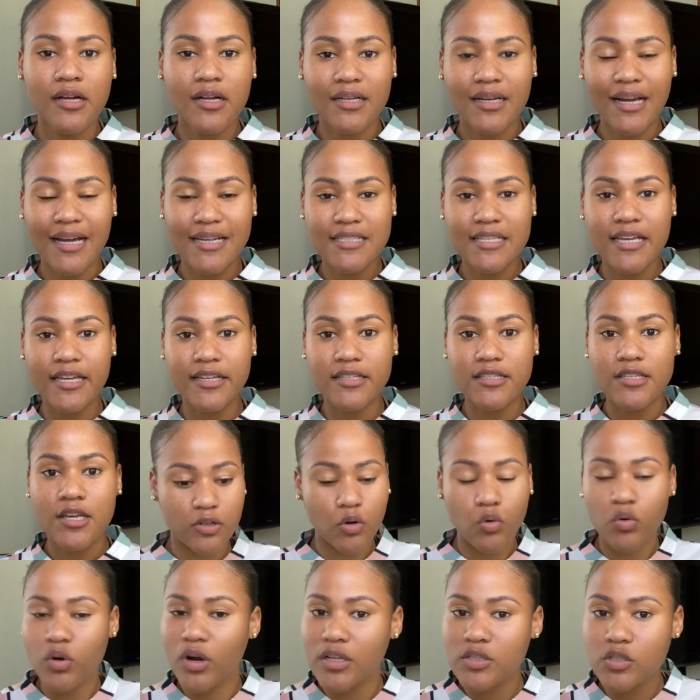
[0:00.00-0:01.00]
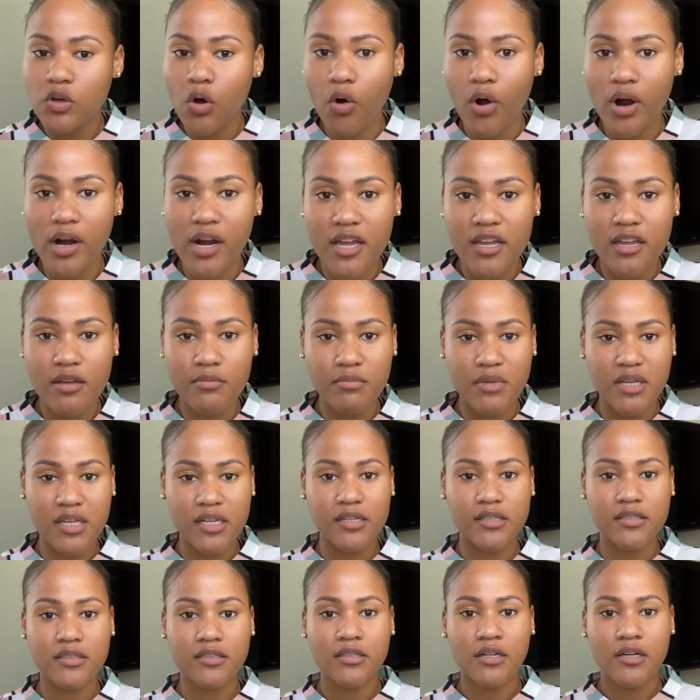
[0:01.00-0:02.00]
That's it. Do not order your
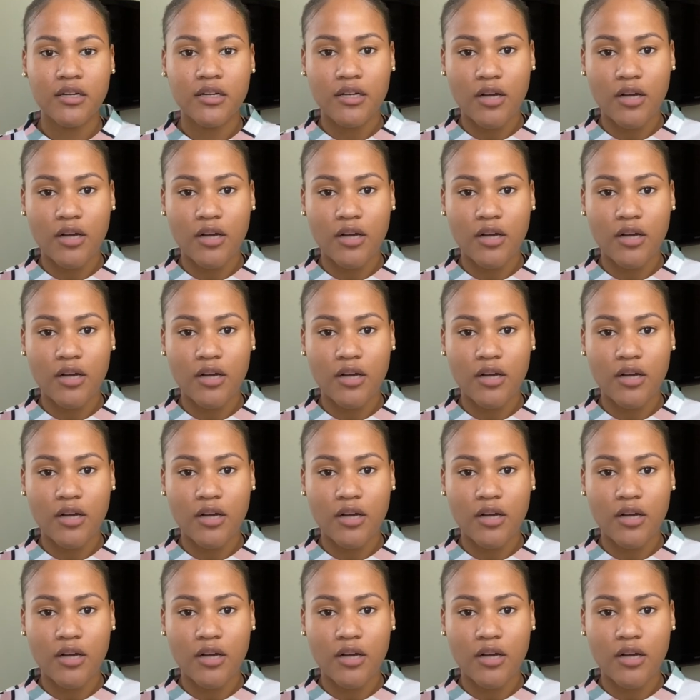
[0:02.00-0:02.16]
meal,